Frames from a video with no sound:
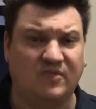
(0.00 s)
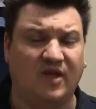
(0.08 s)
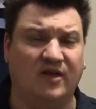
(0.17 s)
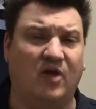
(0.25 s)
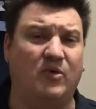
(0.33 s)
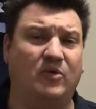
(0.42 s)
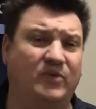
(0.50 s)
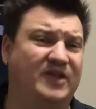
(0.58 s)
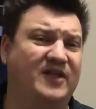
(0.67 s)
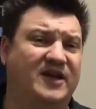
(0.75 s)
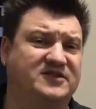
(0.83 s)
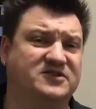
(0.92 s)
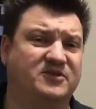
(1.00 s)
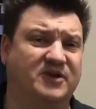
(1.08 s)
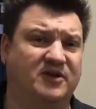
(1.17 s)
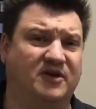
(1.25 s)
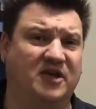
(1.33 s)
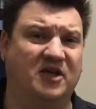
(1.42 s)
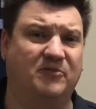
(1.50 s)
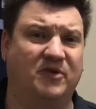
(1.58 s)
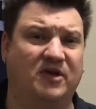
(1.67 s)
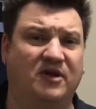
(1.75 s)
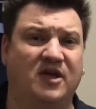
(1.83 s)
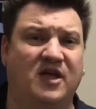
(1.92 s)
Now what we like to do here at
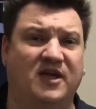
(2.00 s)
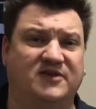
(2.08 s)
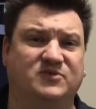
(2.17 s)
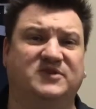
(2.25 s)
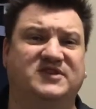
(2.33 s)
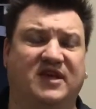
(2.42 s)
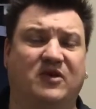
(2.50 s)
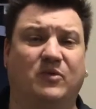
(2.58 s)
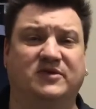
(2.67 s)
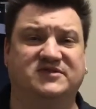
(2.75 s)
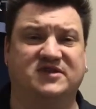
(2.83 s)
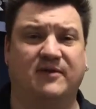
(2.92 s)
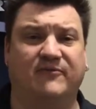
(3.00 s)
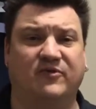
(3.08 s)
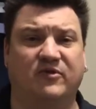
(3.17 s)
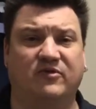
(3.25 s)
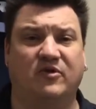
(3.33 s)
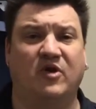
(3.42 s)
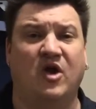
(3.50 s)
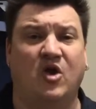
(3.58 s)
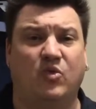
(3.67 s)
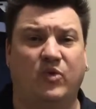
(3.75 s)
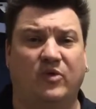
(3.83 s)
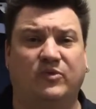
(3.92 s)
Kingpin is we take it one step further.
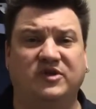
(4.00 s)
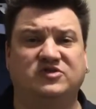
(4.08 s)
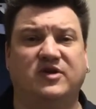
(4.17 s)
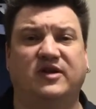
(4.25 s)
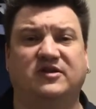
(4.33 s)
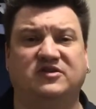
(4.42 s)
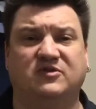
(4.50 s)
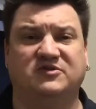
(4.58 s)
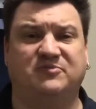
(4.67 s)
What we try to do is